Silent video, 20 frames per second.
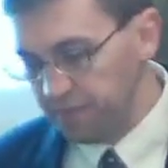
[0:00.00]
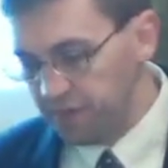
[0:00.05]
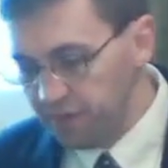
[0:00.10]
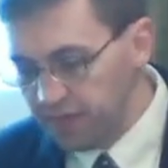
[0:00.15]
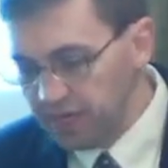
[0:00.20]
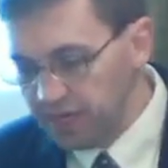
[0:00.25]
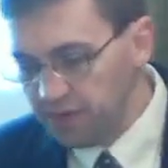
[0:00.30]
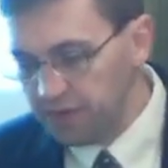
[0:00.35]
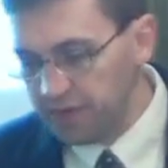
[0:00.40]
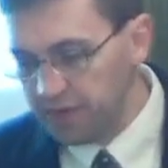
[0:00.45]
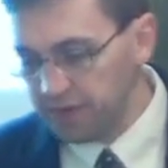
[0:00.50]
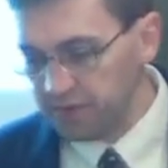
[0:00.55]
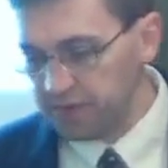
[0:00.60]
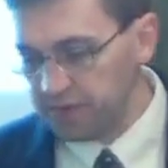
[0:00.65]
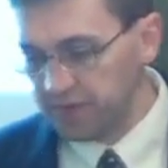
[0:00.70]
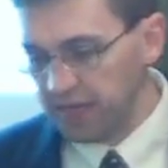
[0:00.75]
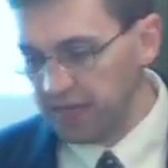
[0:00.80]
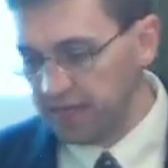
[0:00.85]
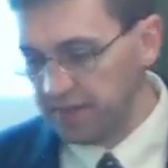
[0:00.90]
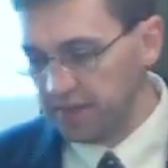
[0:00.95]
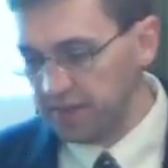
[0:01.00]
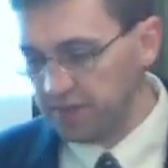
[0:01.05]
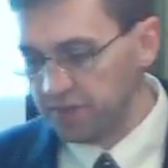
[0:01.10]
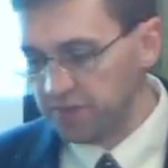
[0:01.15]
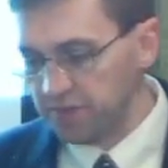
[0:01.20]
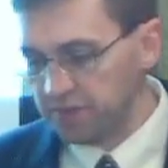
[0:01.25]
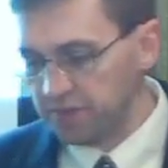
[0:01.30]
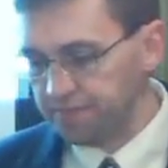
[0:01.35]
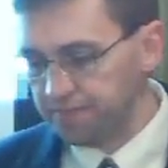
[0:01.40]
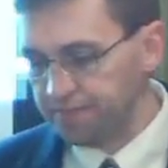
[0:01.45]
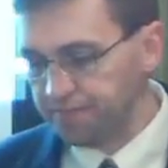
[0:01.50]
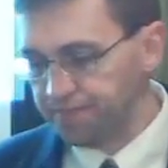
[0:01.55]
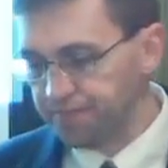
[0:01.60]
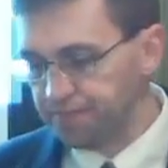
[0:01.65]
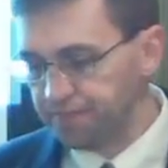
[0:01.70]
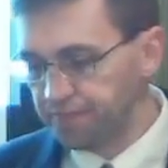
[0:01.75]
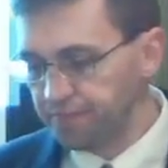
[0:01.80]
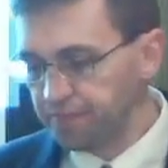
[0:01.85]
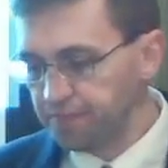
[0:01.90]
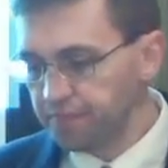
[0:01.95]
need to understand this.
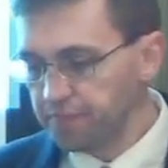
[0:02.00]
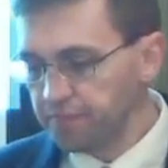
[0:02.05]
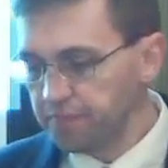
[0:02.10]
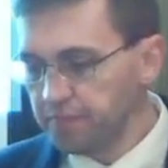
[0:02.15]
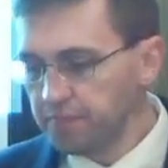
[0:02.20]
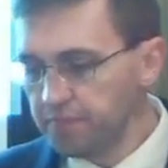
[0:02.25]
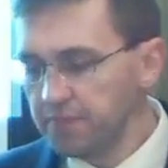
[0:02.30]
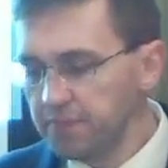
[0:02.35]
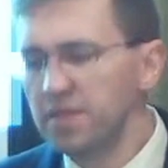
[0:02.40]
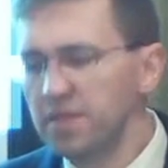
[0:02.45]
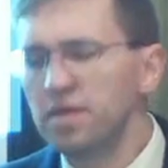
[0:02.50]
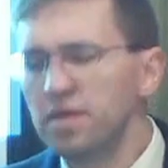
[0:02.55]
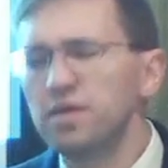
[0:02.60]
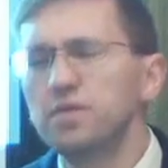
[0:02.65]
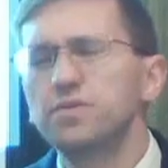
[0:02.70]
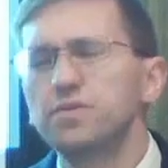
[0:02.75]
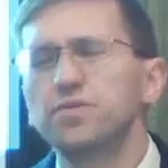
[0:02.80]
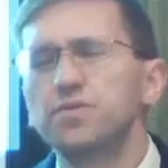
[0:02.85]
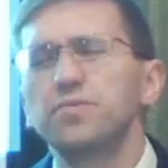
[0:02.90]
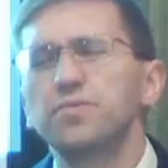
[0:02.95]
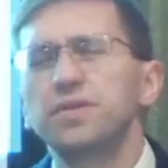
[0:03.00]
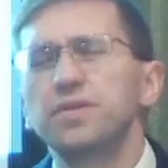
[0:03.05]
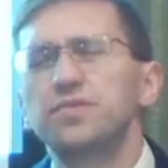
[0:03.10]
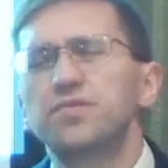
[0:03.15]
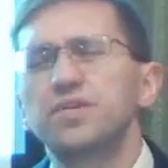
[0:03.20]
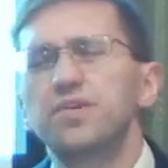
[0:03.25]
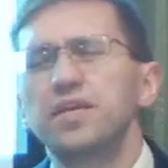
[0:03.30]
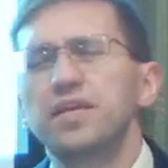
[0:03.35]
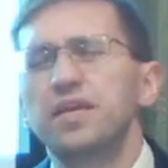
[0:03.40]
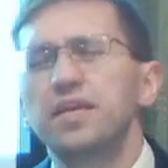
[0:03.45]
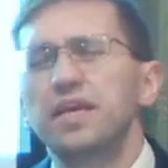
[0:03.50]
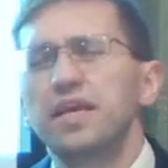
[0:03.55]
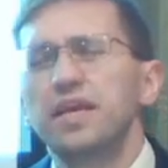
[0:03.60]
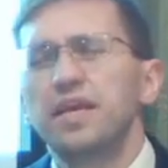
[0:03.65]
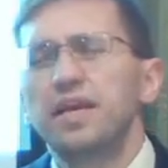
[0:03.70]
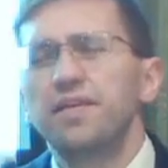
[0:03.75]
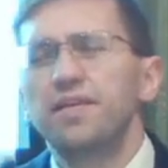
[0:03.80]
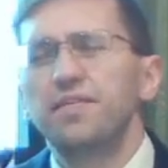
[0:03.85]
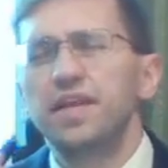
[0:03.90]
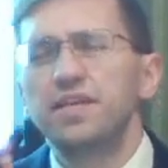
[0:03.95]
So we see
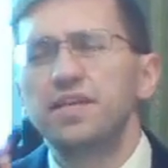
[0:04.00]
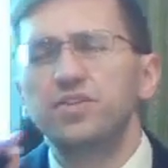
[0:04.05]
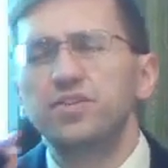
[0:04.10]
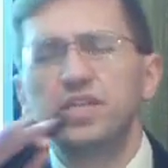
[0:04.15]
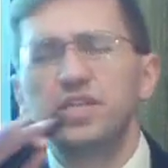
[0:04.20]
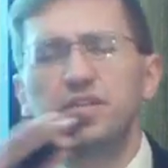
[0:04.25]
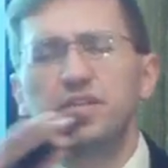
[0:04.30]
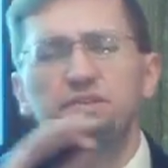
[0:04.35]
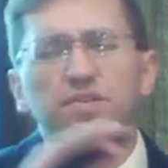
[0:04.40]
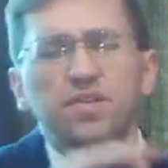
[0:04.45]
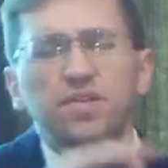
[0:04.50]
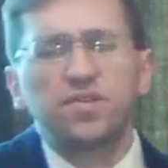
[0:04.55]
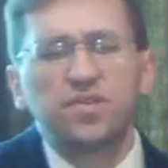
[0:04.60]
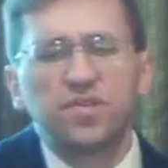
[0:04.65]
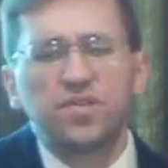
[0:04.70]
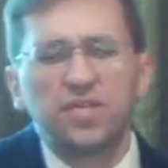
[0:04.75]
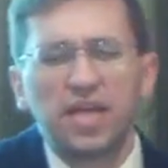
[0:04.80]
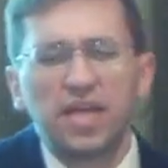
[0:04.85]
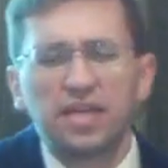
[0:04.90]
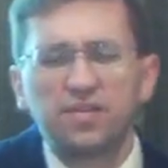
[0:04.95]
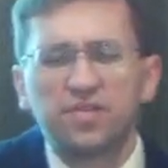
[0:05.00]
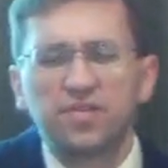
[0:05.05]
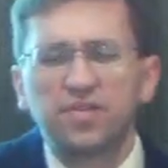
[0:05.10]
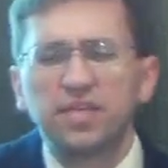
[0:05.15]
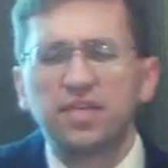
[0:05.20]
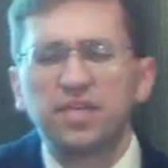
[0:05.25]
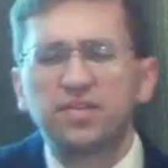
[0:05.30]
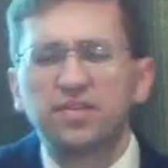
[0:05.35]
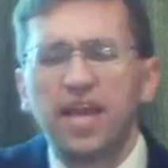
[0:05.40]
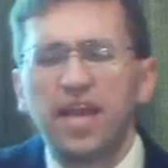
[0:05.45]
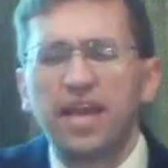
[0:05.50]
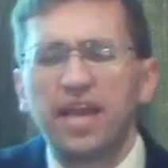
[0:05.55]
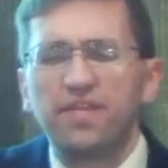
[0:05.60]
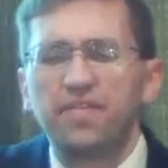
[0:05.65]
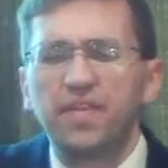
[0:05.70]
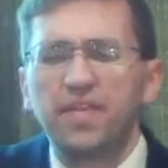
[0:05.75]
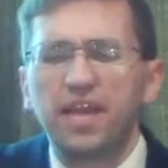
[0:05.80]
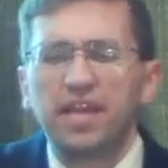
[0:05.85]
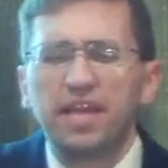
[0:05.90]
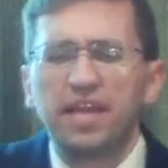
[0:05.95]
that Jesus says this
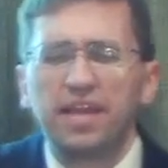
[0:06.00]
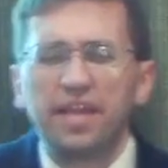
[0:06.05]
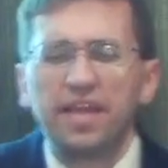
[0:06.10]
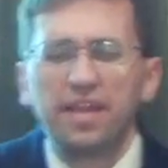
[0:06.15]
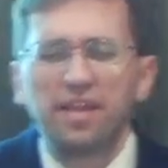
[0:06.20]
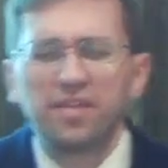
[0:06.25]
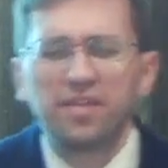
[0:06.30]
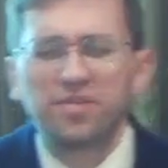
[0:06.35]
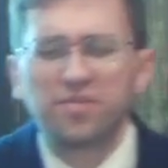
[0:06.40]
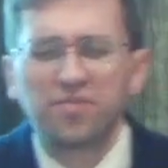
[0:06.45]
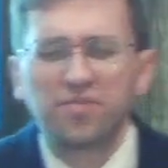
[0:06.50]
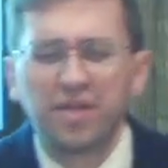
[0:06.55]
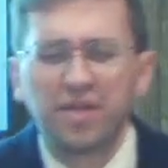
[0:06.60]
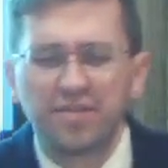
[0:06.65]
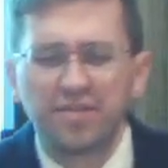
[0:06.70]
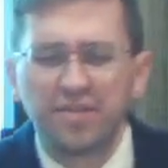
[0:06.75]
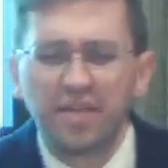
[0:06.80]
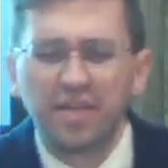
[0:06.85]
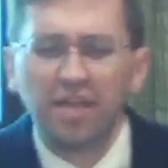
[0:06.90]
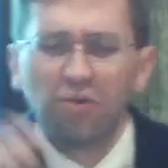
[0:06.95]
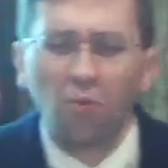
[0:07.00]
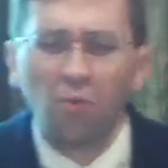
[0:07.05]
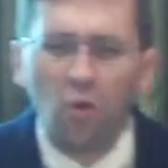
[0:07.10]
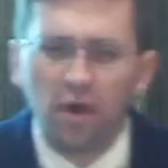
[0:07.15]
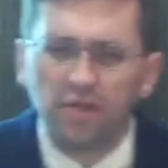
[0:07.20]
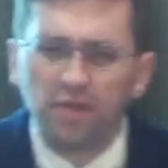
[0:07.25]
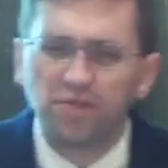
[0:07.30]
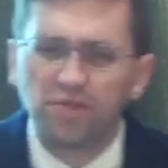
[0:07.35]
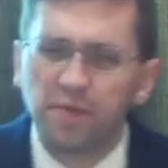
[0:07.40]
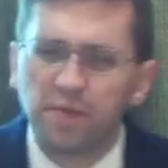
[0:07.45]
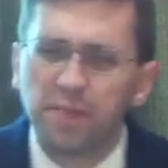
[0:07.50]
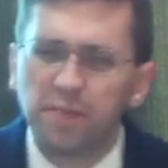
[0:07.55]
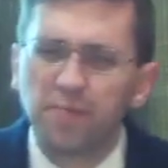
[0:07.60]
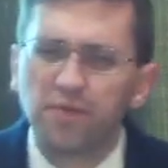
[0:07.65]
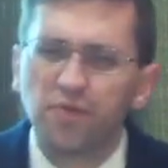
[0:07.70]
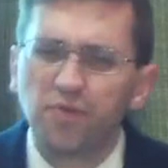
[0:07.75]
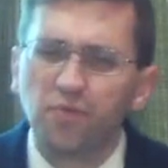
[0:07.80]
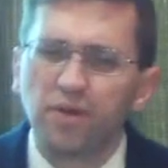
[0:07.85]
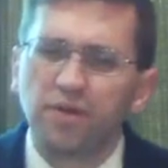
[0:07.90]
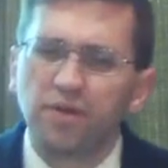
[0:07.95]
and then illustrates it. He wants
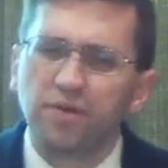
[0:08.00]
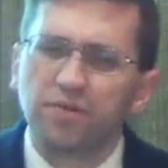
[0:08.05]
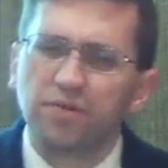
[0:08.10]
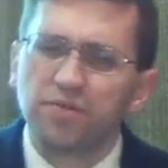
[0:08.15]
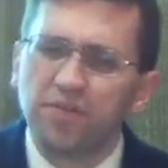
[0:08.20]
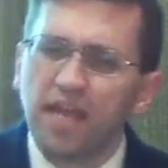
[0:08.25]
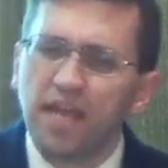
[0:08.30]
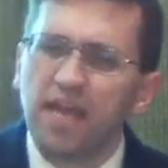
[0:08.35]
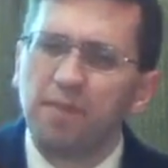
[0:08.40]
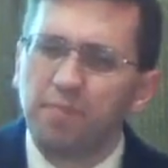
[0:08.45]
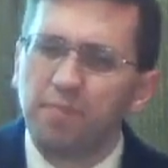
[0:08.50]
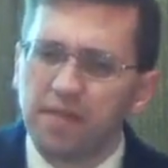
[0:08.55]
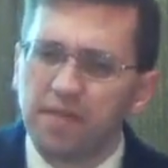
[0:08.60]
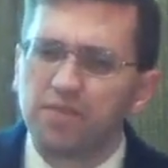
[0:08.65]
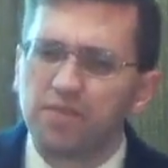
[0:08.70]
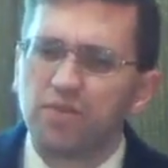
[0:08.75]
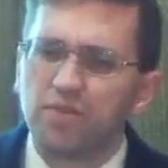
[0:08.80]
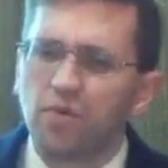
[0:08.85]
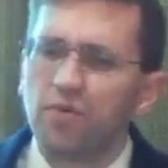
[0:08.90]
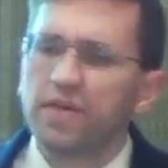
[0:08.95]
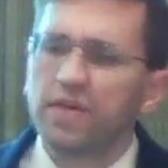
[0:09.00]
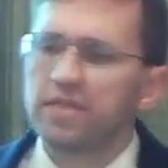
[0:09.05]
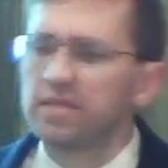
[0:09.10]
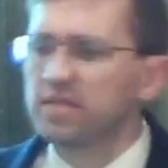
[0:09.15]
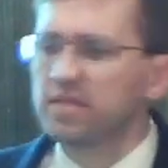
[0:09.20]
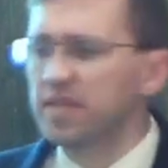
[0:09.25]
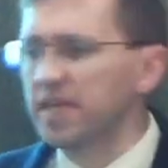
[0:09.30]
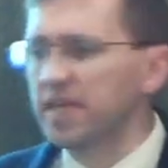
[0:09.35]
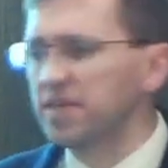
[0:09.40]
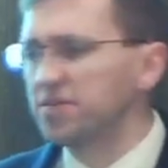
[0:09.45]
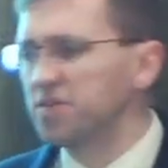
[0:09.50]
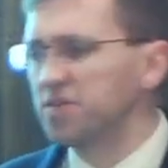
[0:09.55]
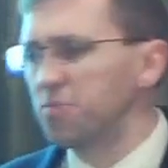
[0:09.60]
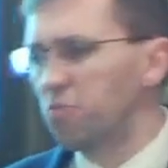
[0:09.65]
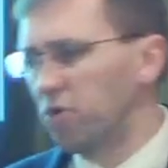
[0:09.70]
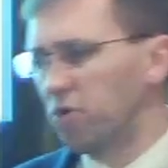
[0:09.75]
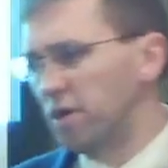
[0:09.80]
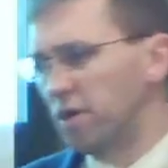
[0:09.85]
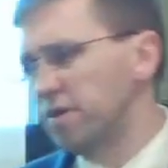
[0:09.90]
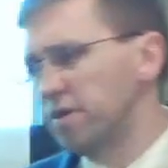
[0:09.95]
people to understand, but it's going to take
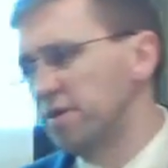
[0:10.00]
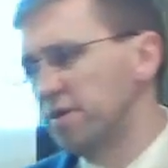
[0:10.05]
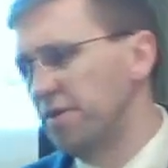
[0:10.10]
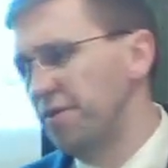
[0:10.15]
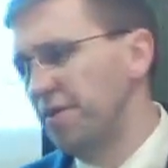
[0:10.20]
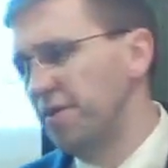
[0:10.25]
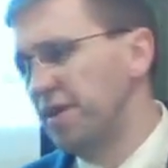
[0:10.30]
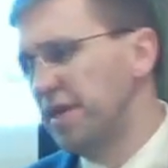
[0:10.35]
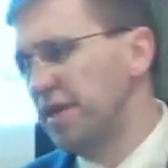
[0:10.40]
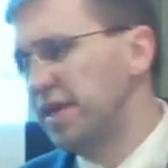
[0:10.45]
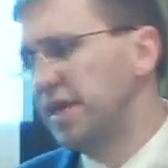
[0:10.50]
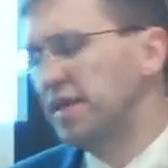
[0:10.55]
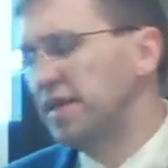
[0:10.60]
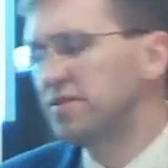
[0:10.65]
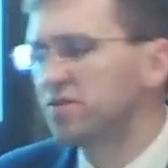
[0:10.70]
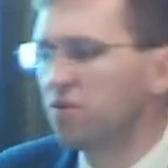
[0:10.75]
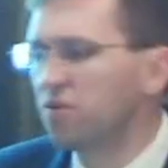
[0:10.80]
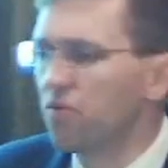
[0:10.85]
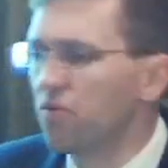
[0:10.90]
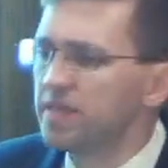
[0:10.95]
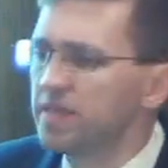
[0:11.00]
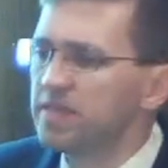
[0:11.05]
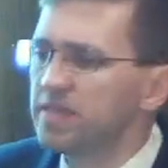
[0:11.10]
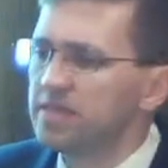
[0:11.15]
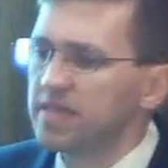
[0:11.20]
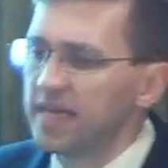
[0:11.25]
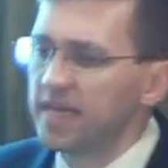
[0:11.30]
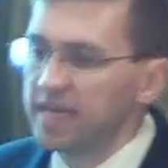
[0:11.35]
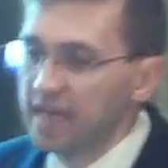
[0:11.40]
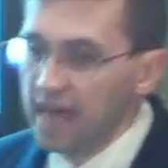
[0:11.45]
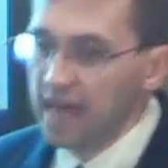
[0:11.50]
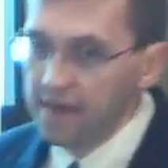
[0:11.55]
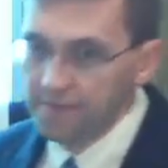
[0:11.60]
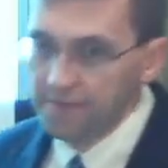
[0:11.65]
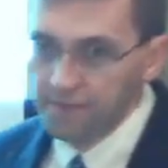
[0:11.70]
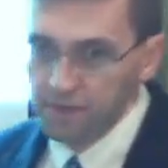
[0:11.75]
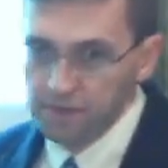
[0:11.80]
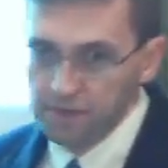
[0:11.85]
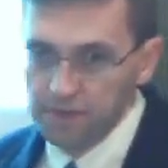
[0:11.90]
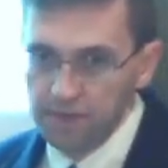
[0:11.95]
some work. It's going to take
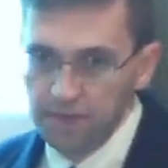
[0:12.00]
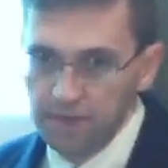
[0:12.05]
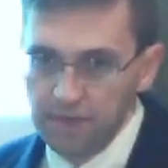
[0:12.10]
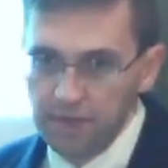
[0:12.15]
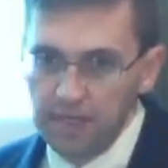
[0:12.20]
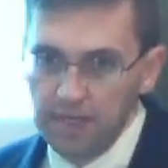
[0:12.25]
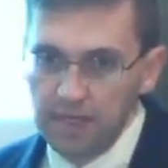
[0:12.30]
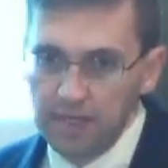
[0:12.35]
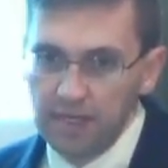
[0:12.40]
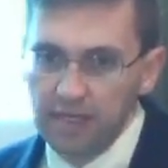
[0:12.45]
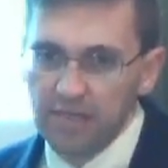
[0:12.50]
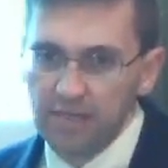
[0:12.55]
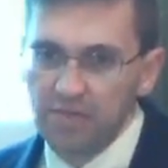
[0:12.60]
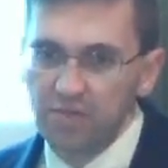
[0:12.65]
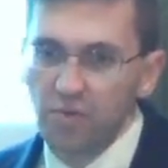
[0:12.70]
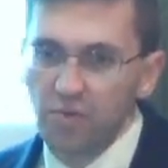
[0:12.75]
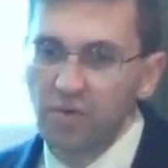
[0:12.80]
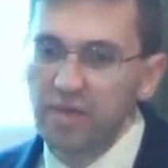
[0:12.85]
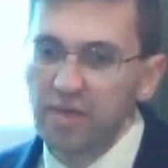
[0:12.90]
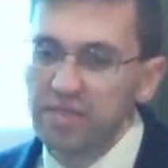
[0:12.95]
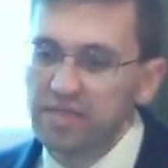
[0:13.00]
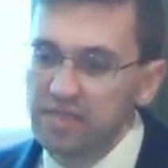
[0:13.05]
effort. It's going to